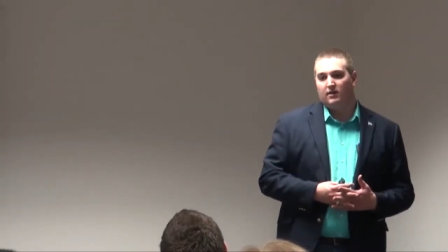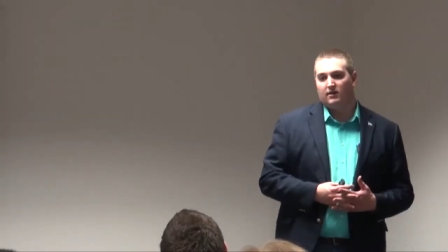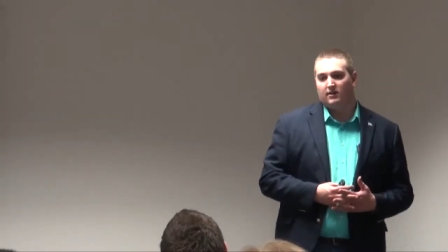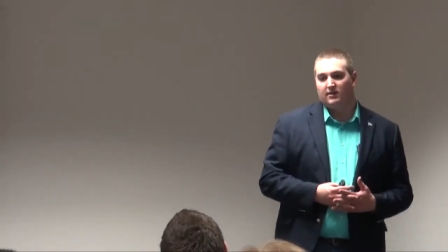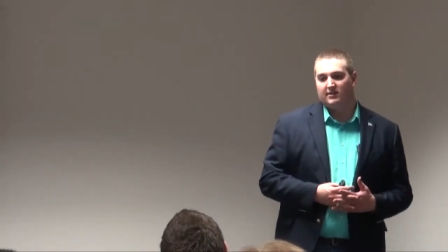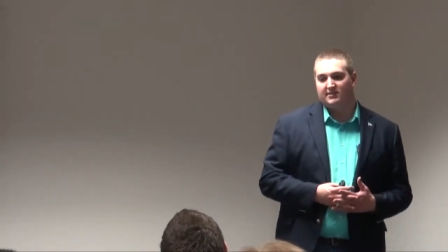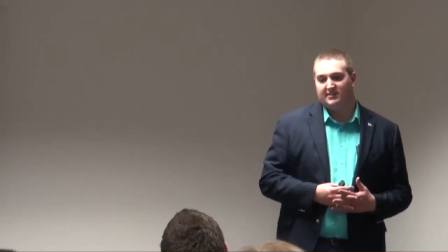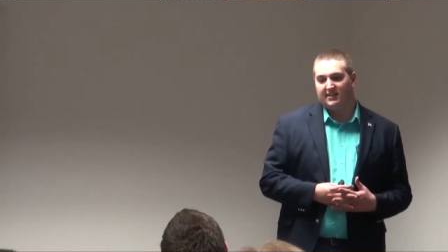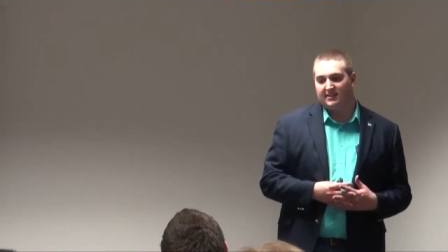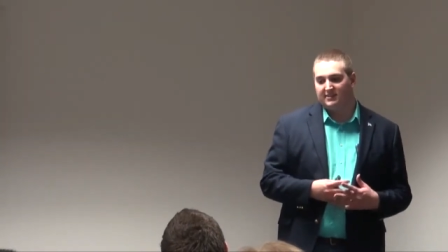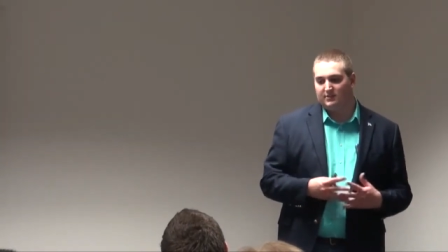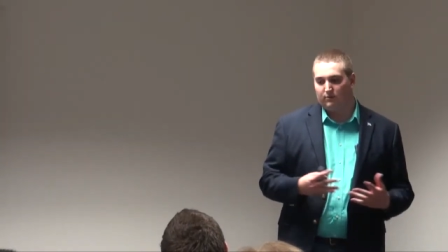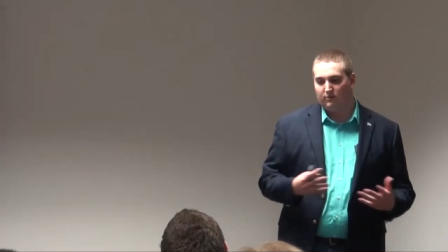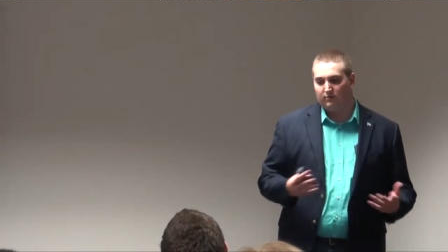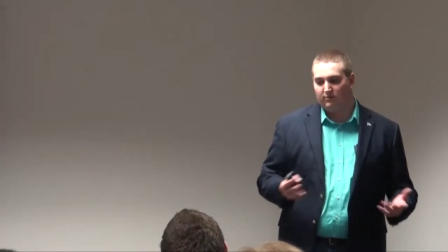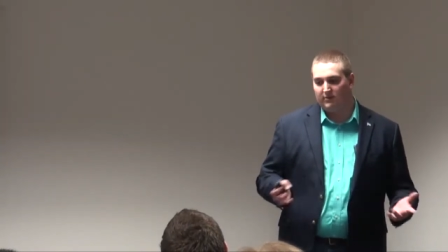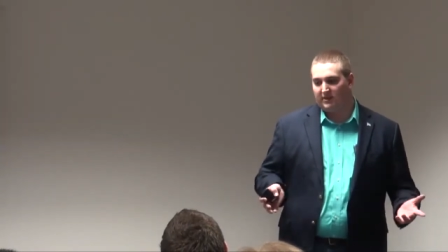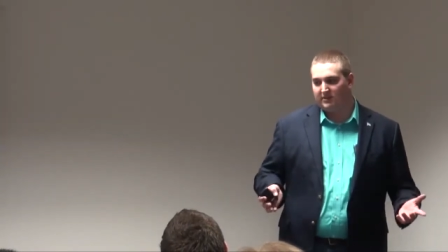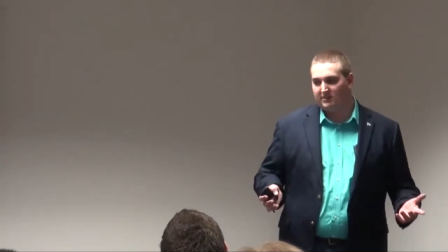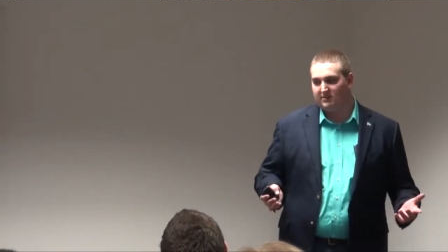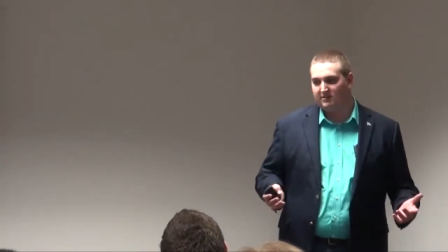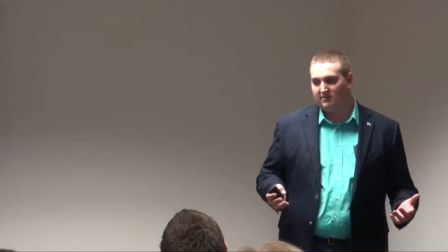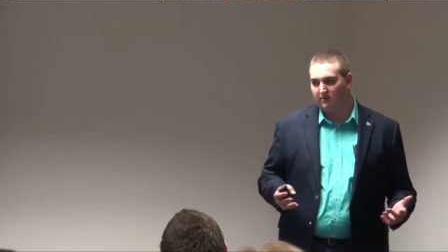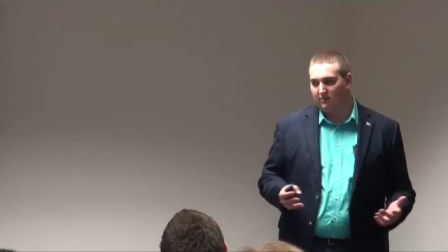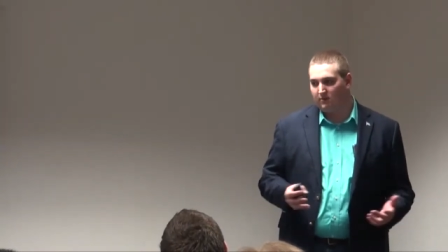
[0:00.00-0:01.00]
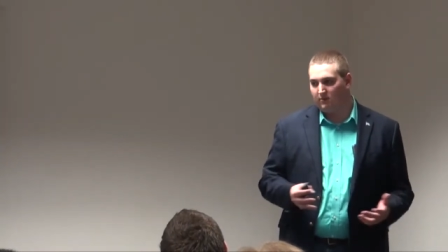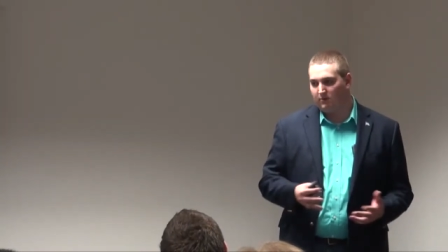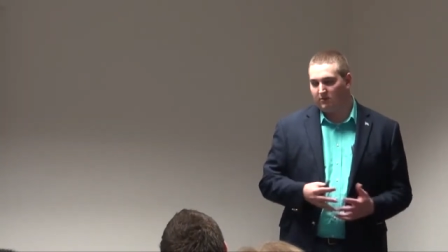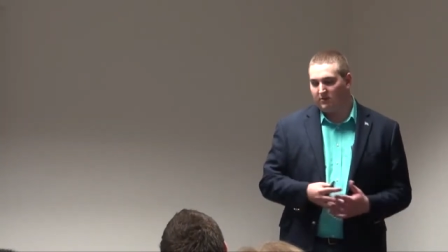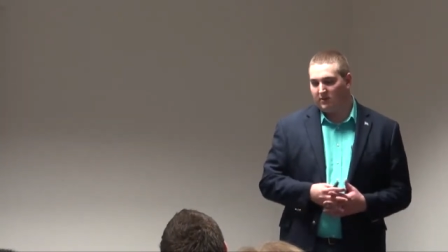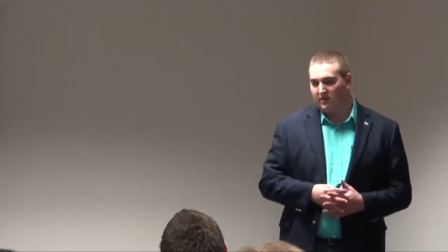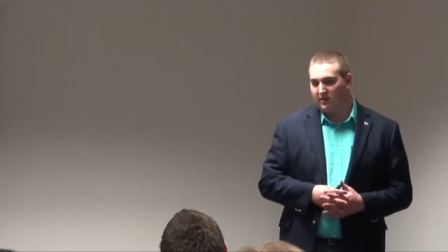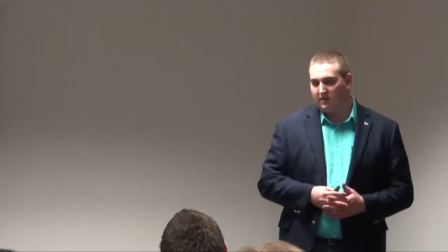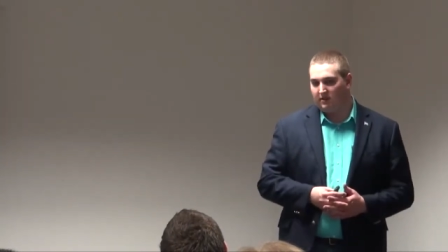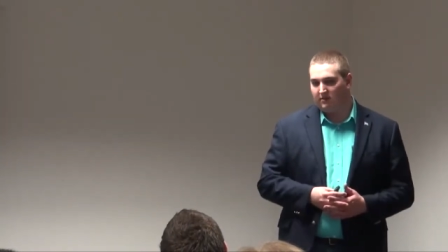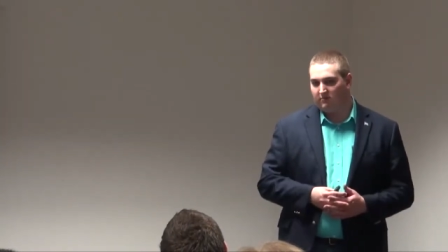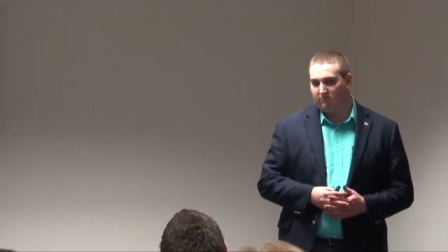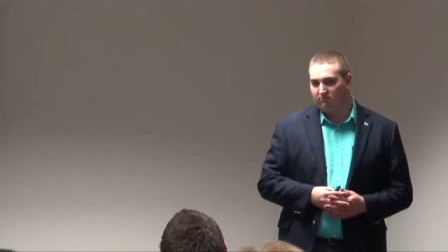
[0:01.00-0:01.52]
because that's what makes the whole
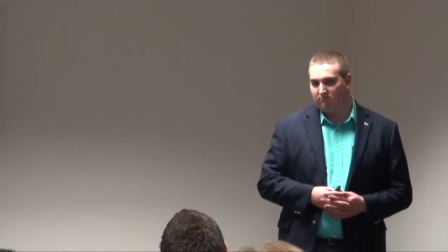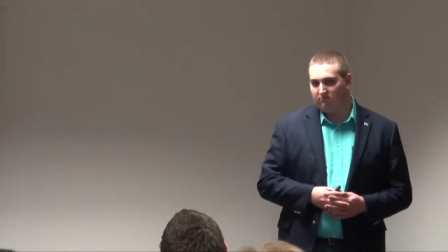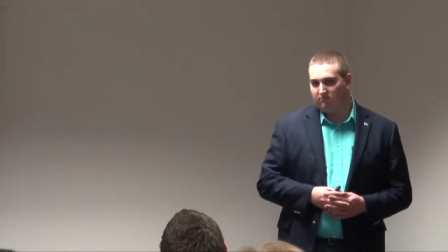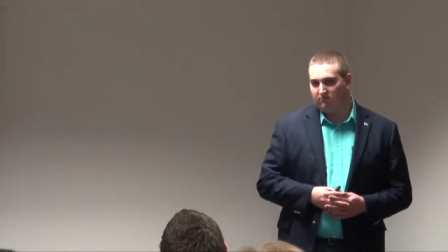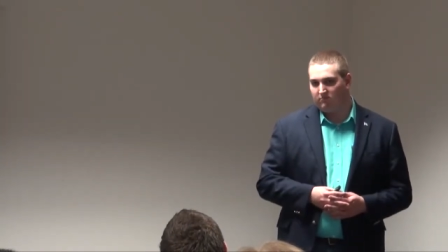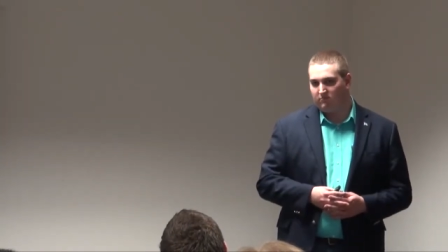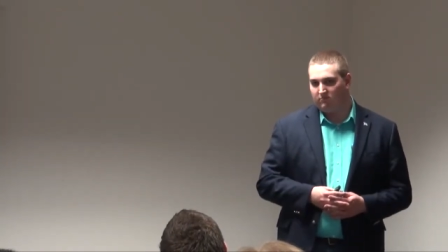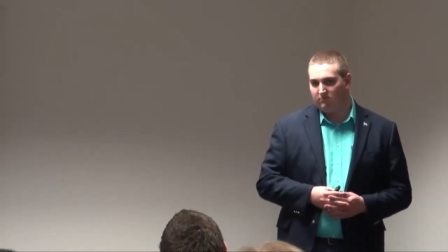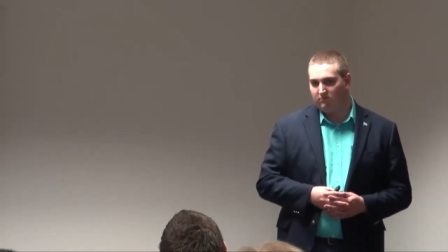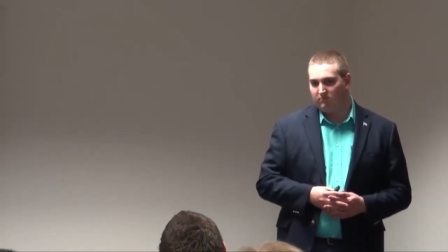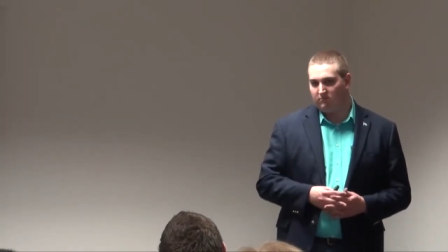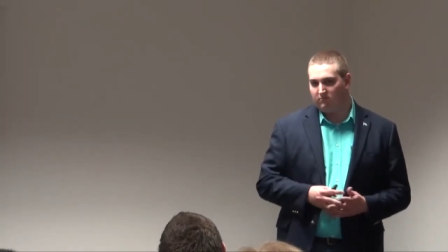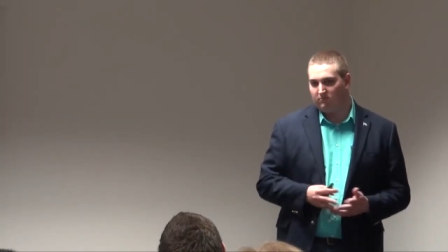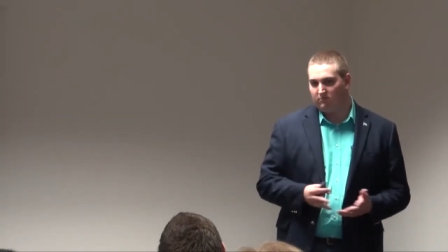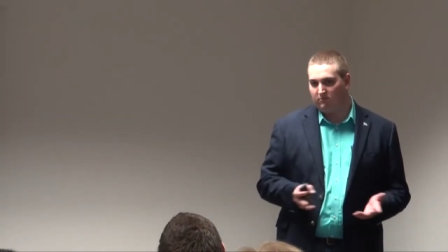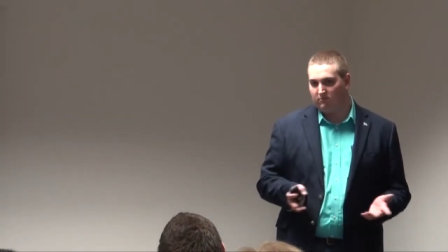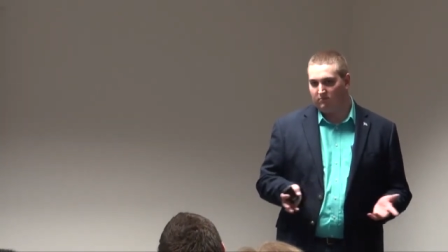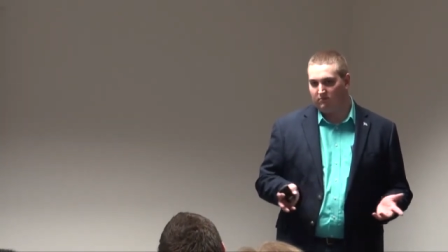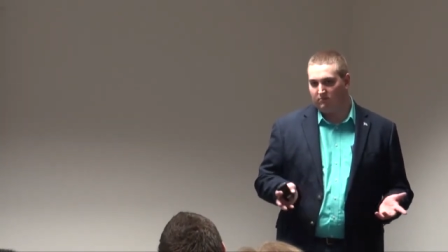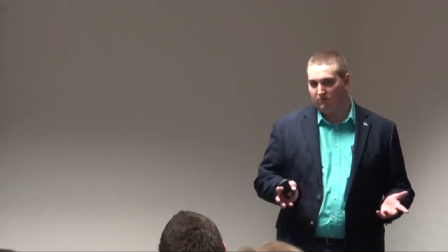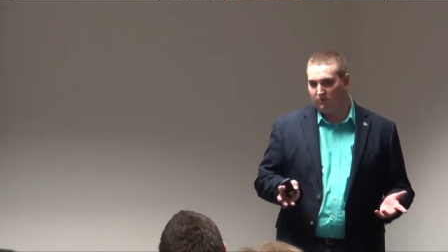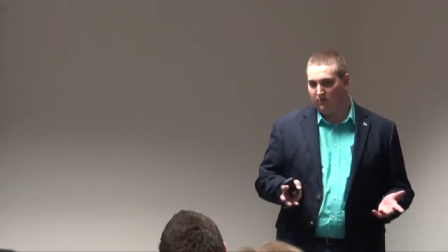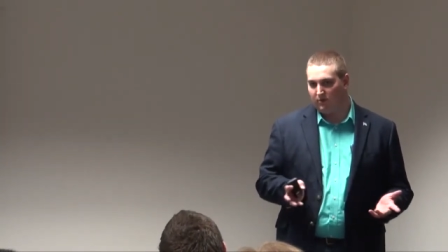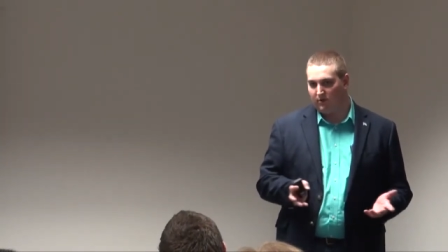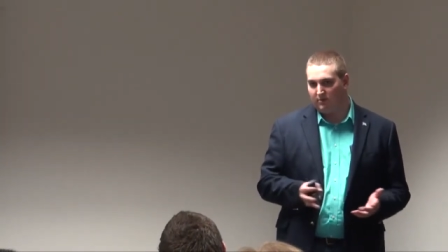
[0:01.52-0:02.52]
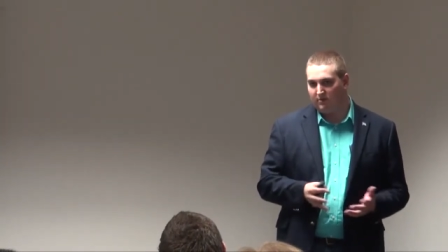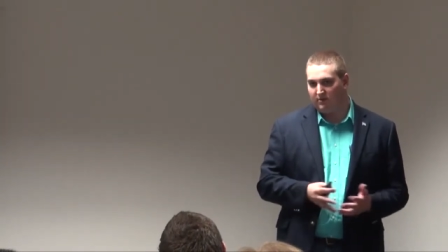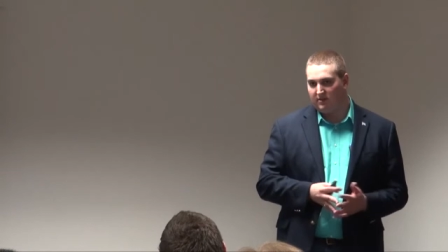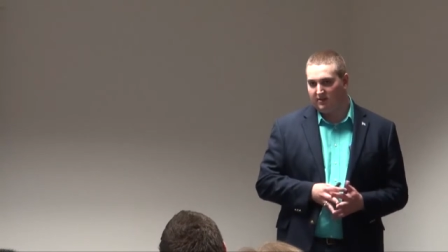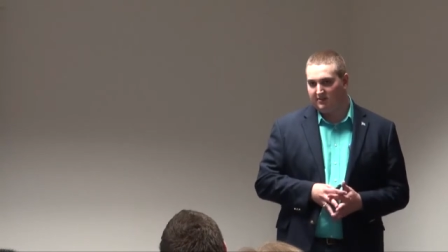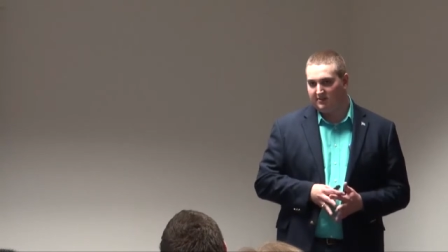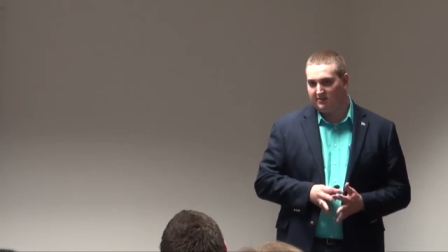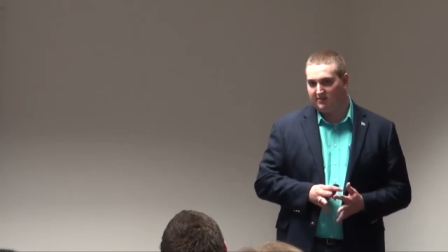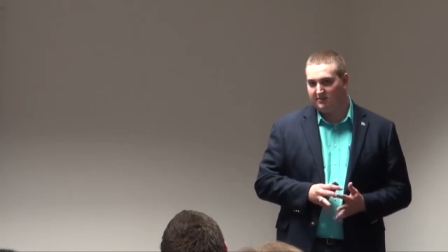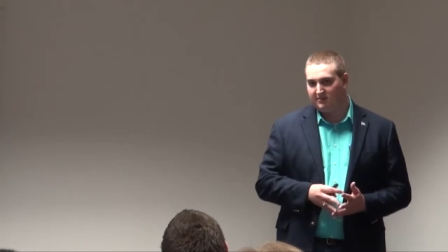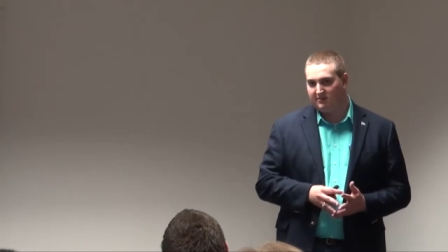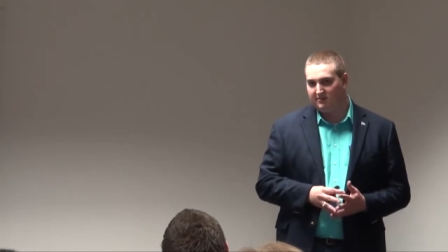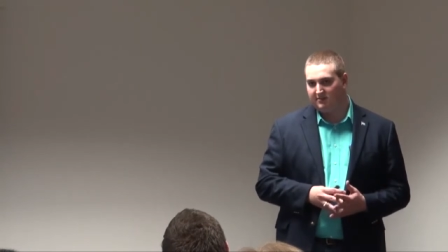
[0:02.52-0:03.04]
thing worth
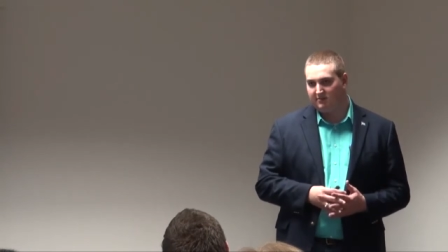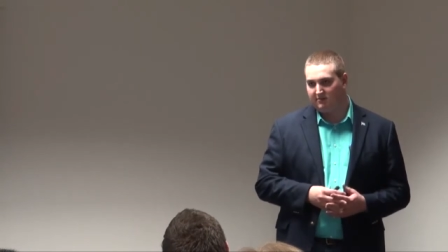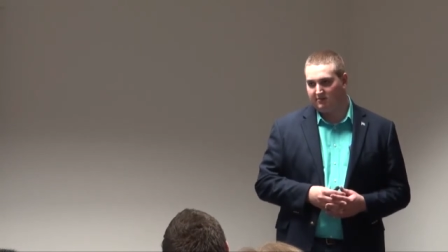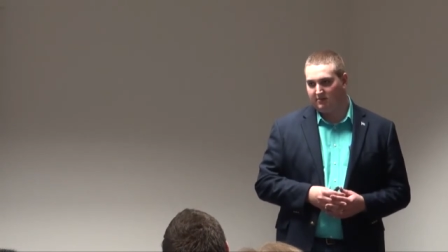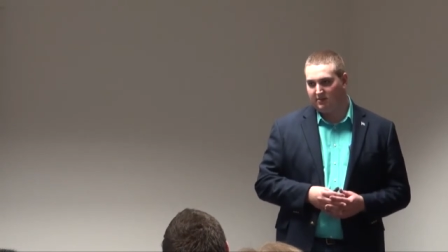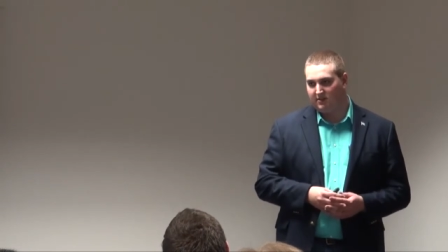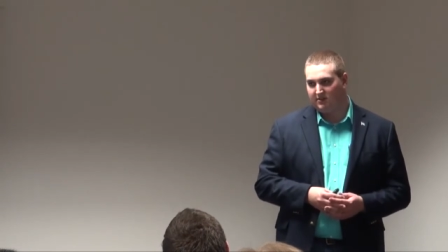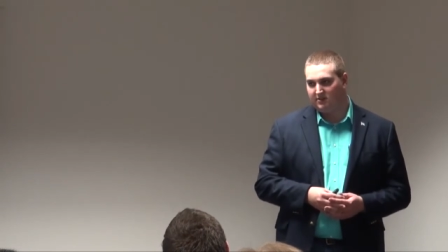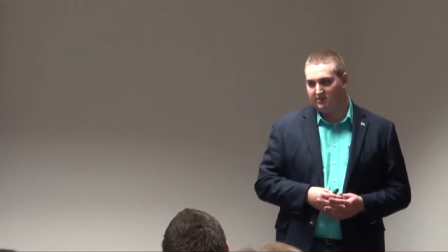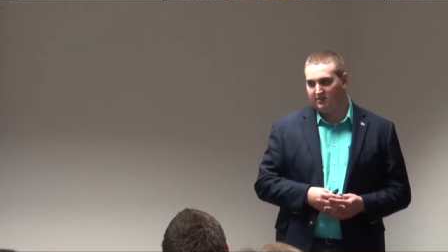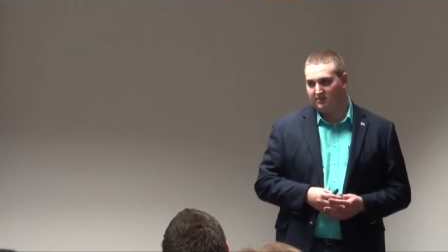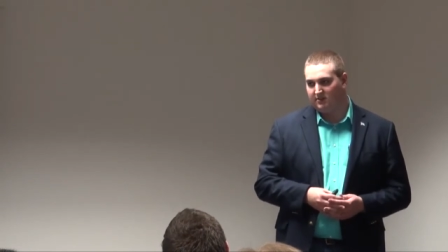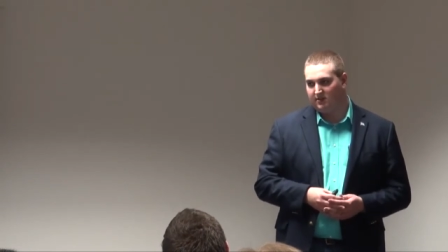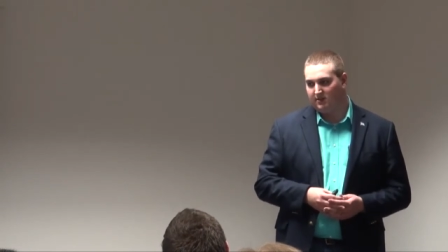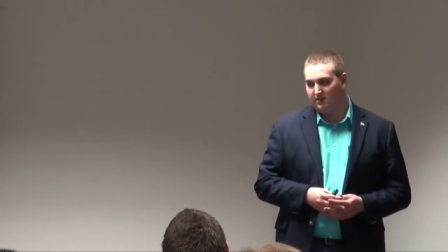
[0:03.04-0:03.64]
its its.